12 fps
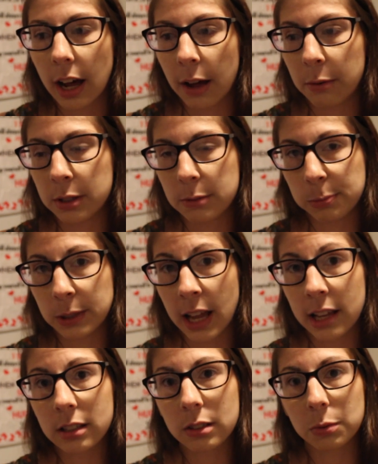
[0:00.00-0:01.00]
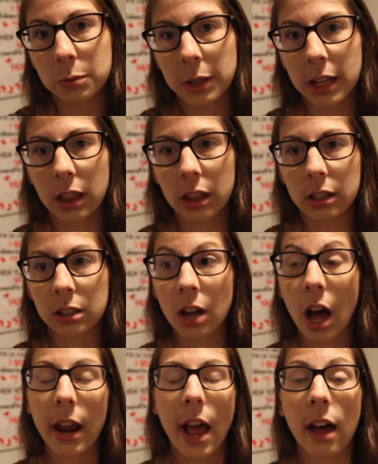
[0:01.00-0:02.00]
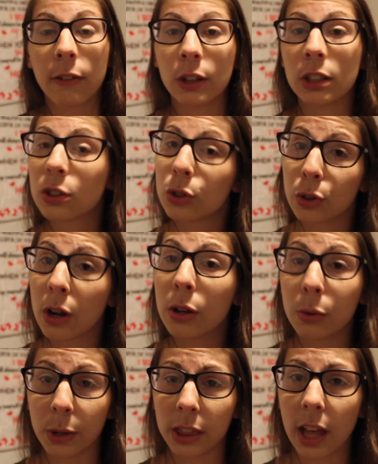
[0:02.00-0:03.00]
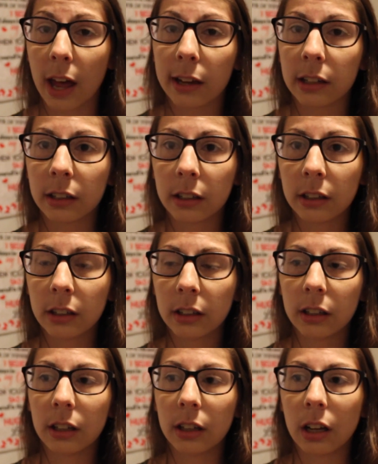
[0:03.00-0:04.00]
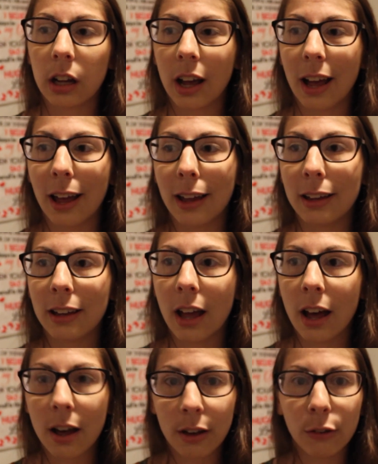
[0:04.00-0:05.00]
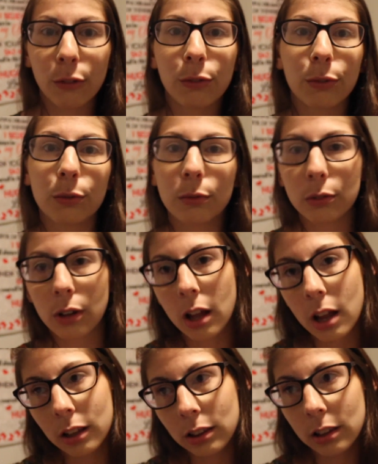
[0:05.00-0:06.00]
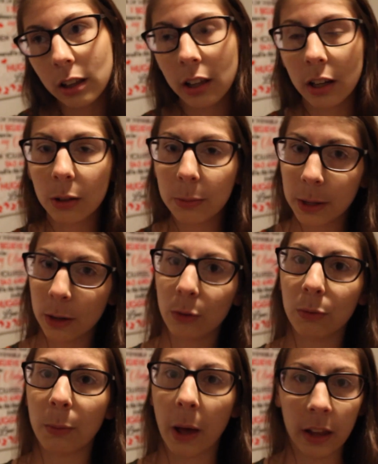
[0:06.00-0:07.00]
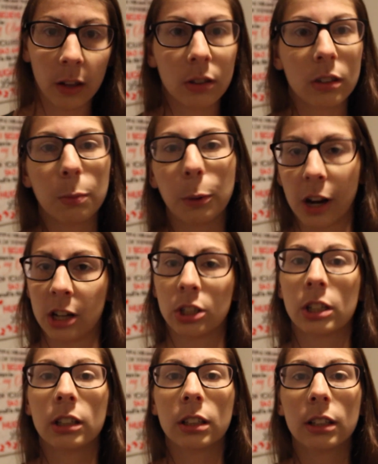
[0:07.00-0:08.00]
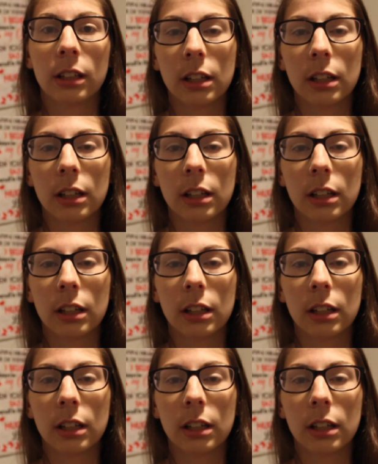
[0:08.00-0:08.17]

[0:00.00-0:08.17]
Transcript: I was blessed with not having to struggle with that. I have a little bit of mild depression